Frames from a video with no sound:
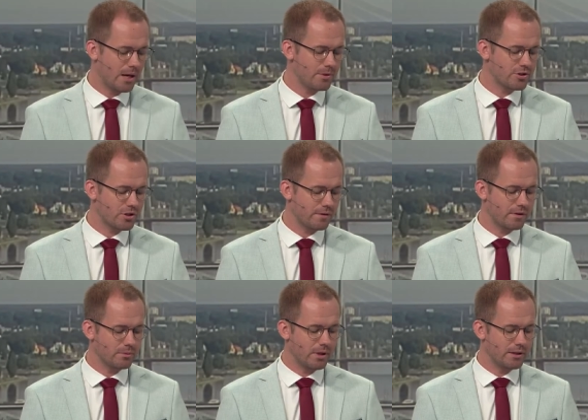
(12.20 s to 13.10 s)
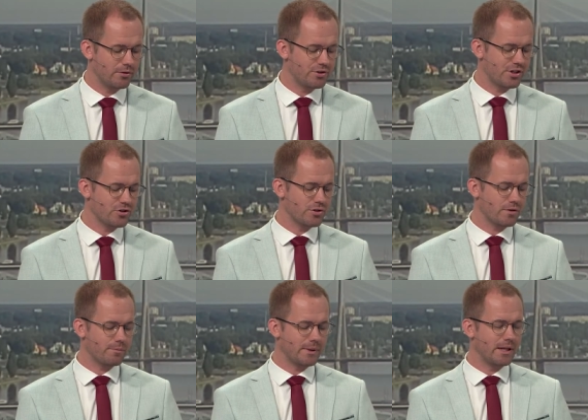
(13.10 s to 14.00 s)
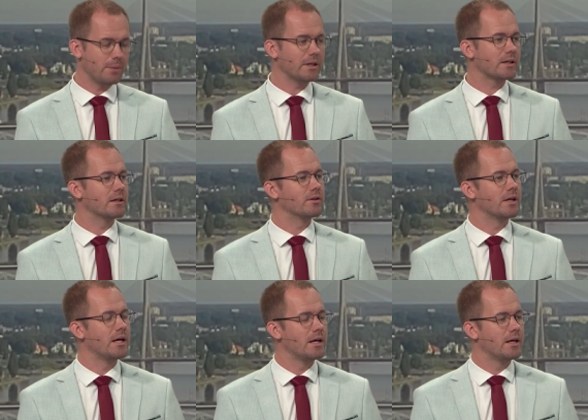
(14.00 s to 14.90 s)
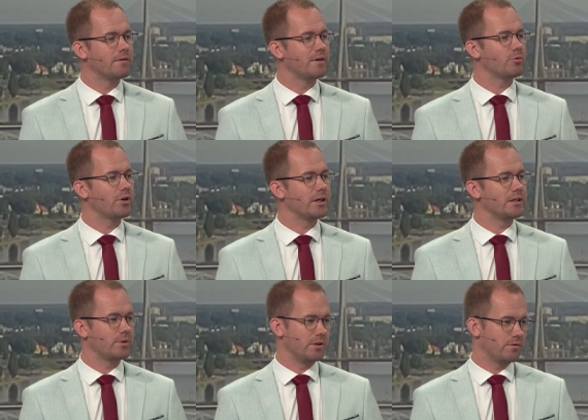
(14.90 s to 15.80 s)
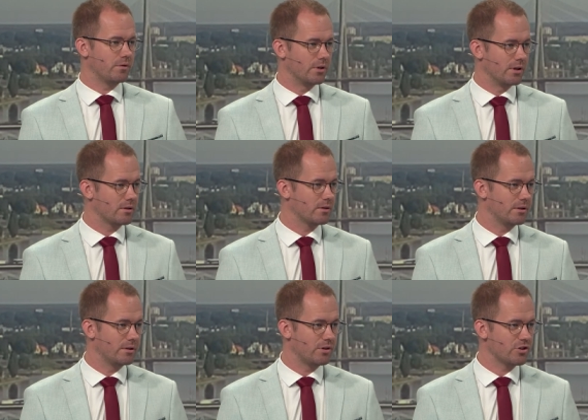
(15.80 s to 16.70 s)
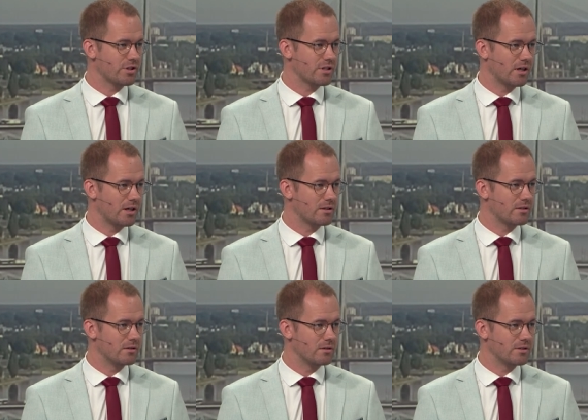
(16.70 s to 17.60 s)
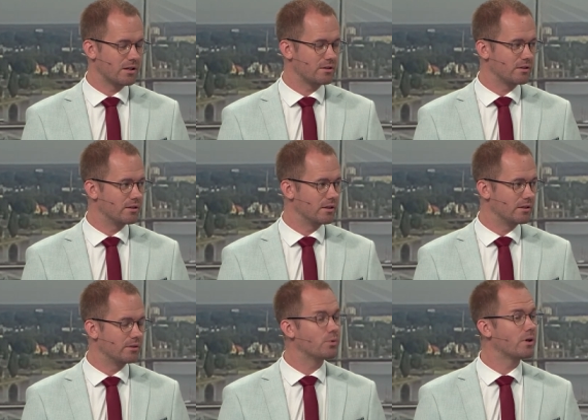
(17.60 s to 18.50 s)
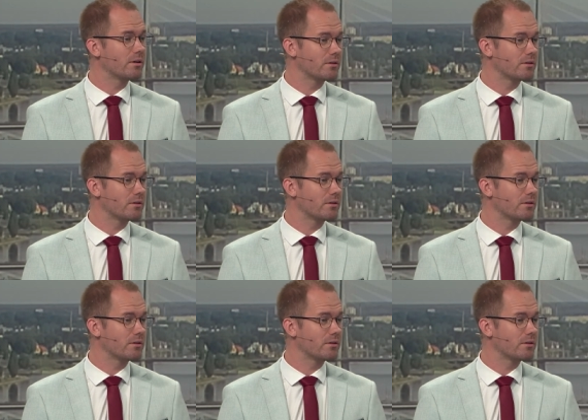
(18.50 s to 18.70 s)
to the damage suffered by the restrictions of pandemic. On February 24, the Russia start, uh, started uh, the